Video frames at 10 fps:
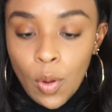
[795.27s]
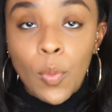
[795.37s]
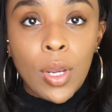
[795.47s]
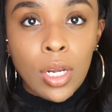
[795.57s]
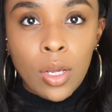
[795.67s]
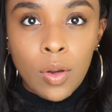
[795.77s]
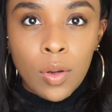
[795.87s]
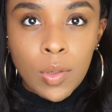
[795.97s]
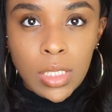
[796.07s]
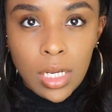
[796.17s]
we're gonna go
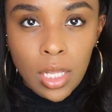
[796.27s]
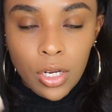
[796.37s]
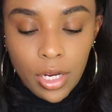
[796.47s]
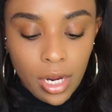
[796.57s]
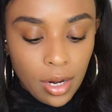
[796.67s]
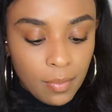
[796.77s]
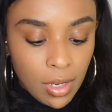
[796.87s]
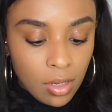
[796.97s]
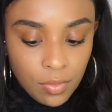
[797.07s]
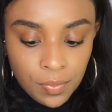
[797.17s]
on with the color
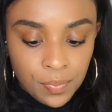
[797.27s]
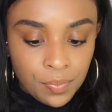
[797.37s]
caramel.